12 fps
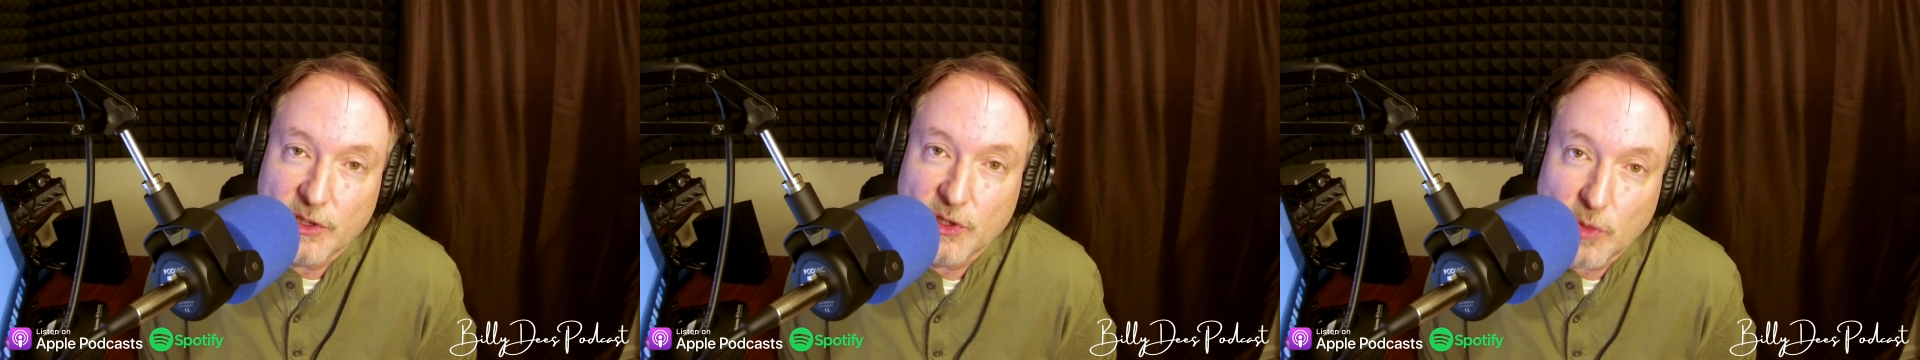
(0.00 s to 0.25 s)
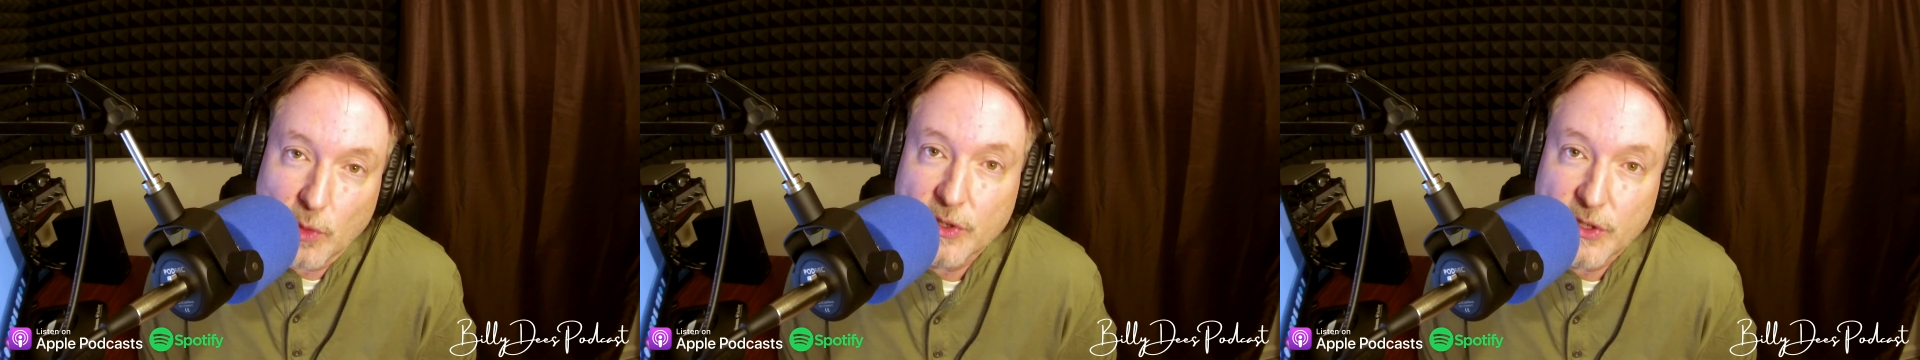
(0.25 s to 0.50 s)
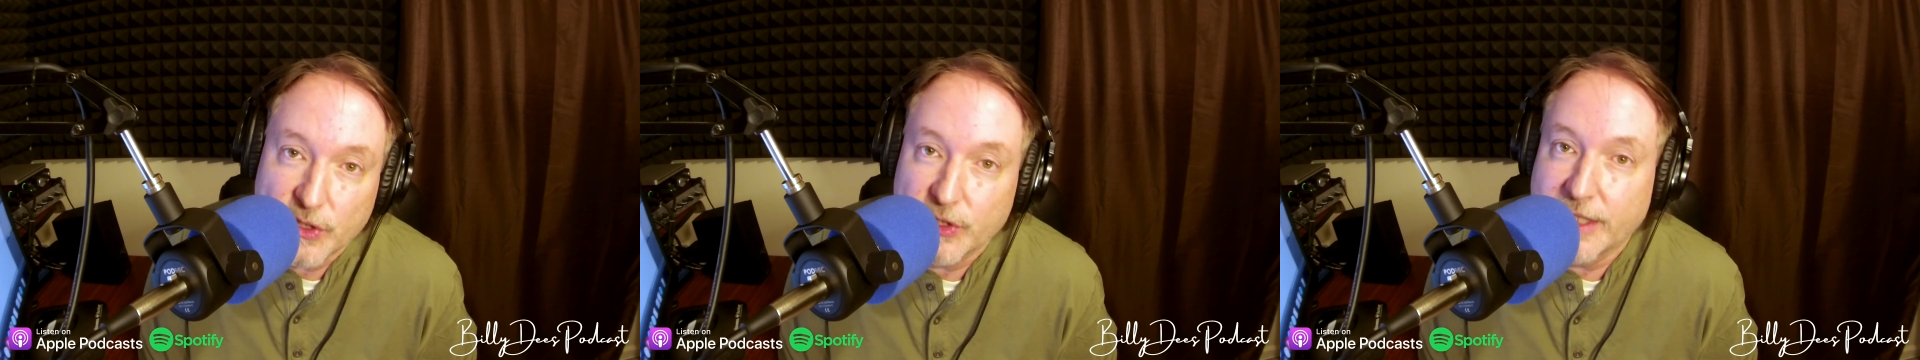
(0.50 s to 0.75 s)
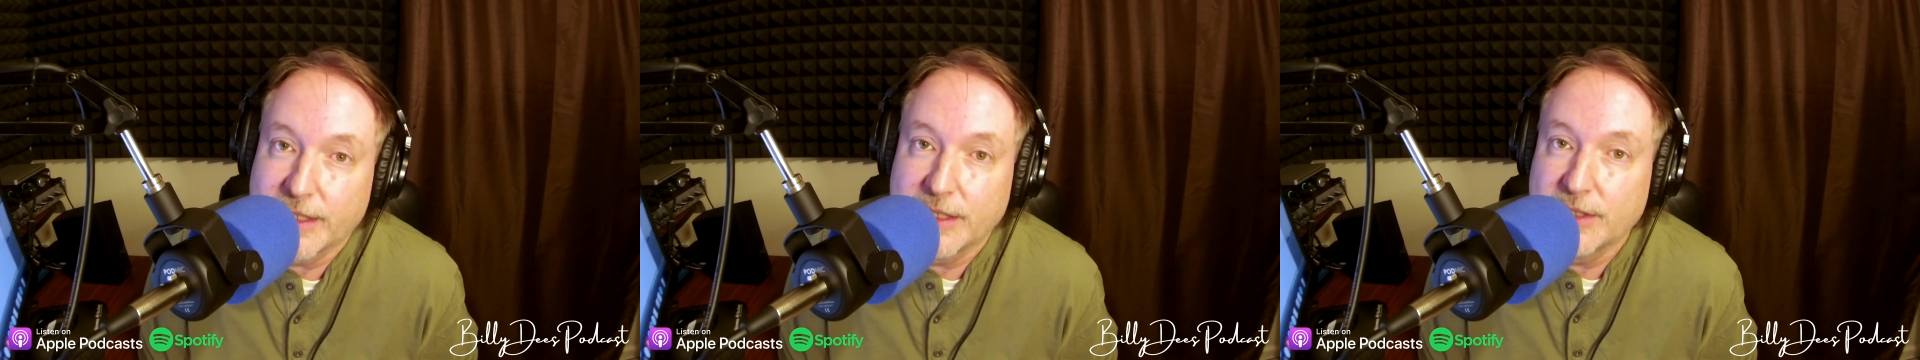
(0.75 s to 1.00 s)
sources
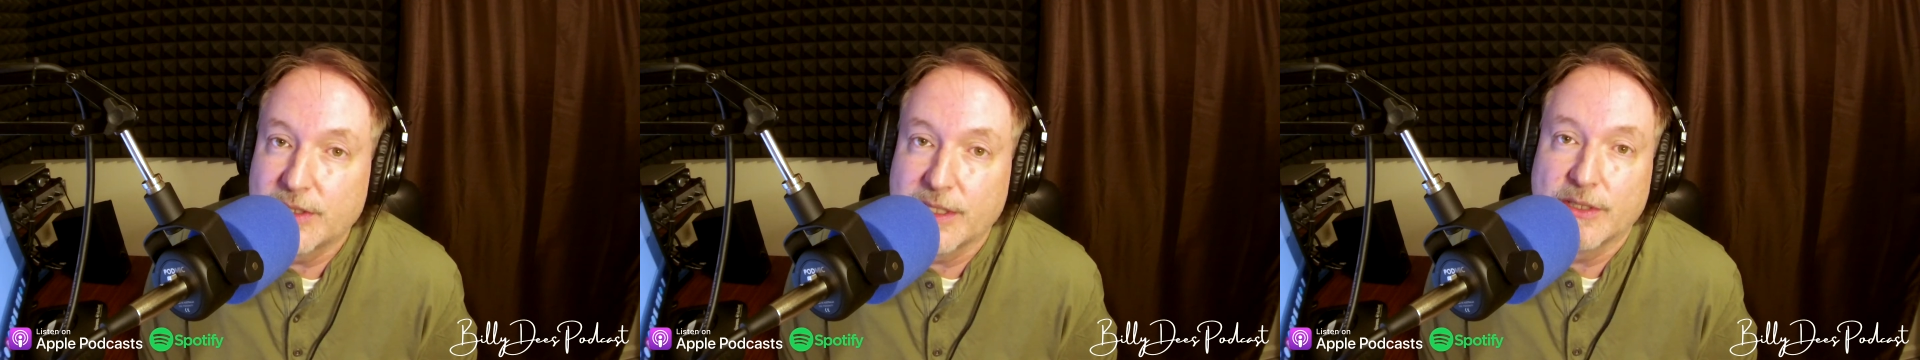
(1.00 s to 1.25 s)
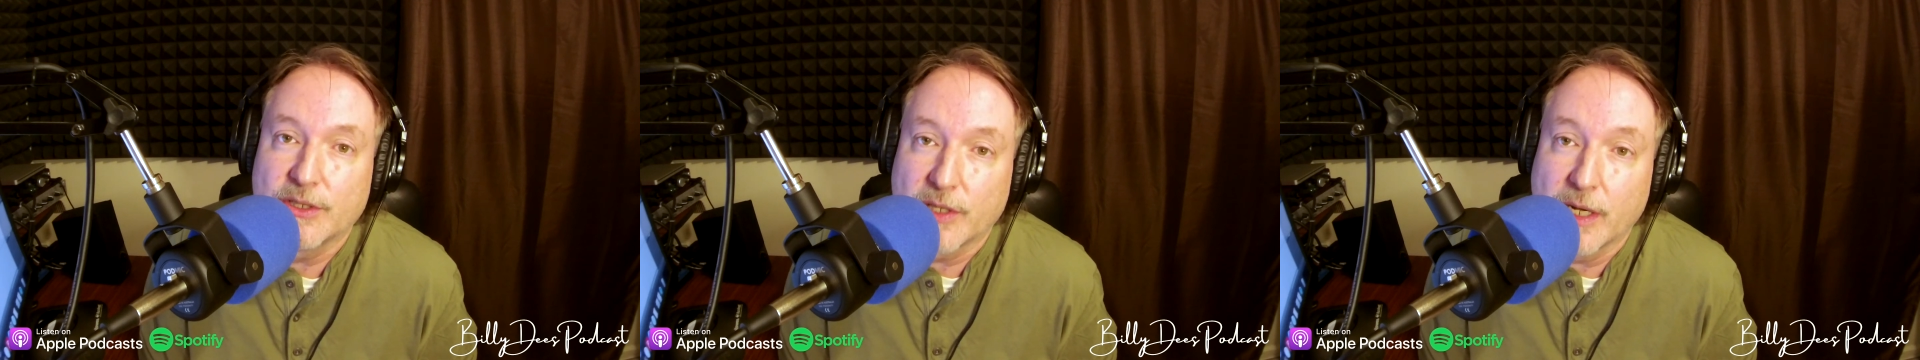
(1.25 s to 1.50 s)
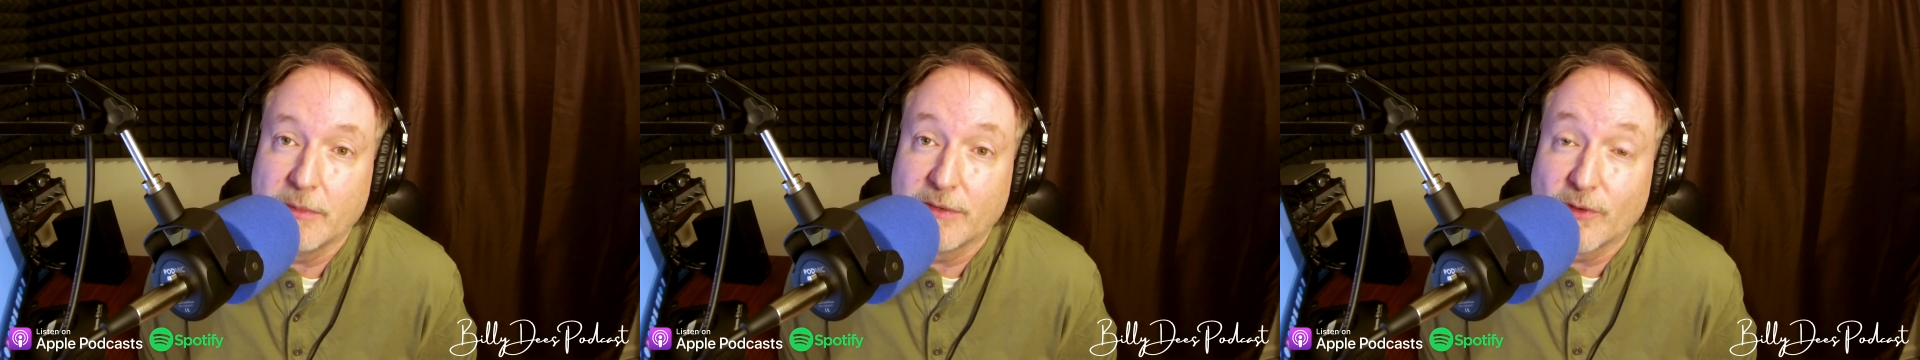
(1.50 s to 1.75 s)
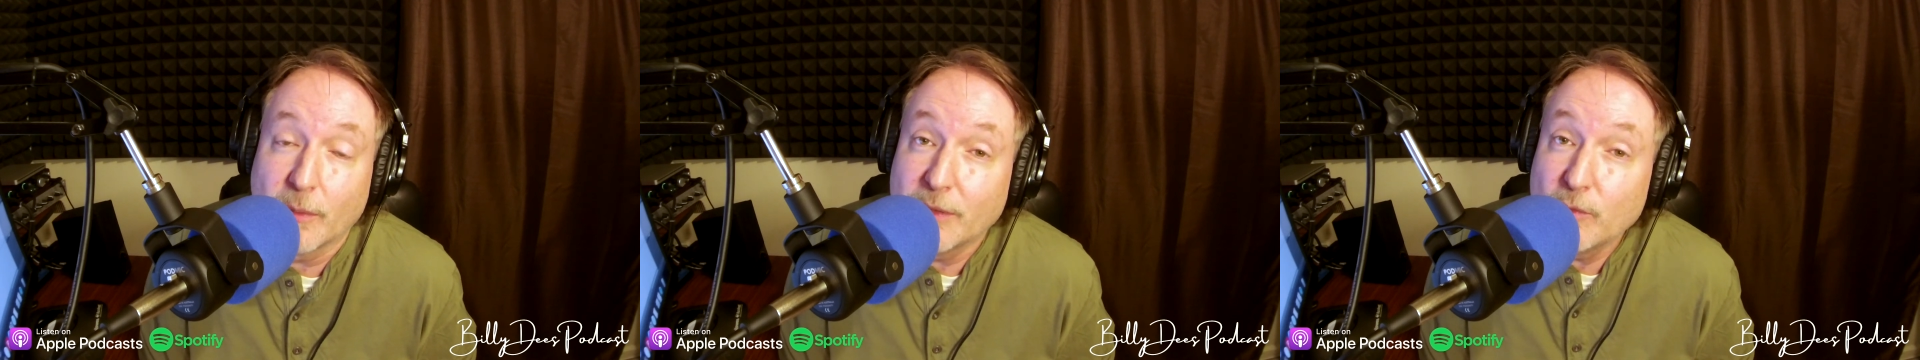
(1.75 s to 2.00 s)
that these things are coming
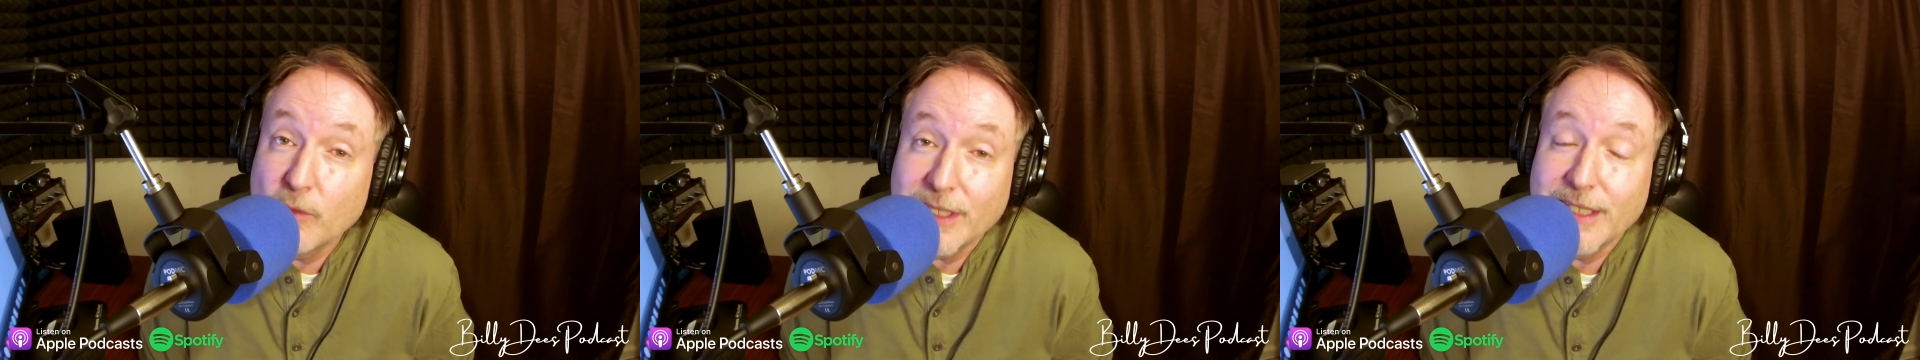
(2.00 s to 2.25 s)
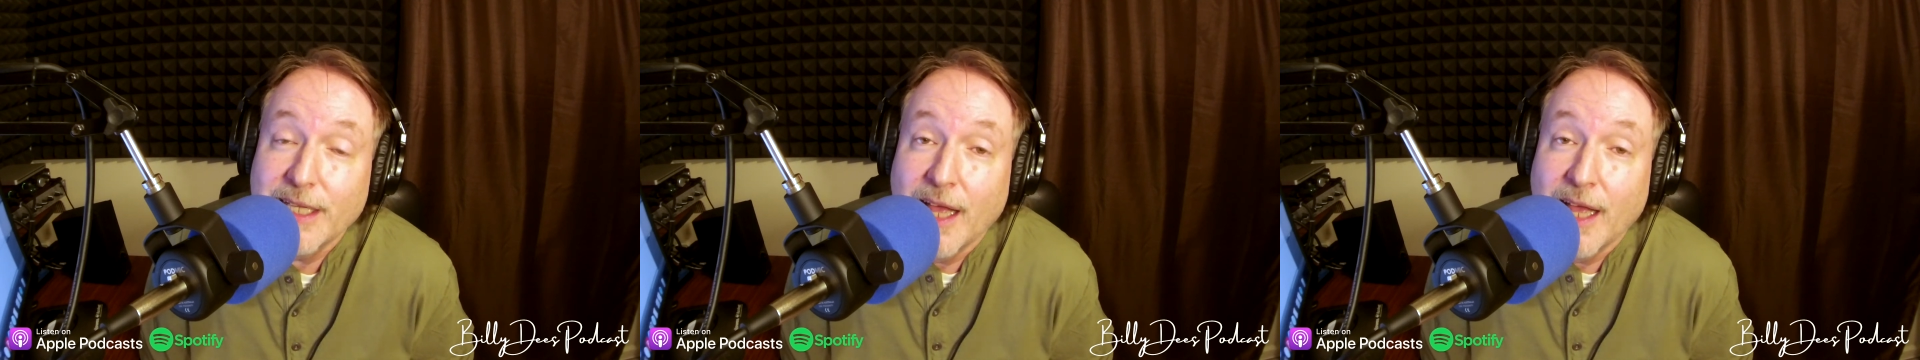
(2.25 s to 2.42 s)
from. And really,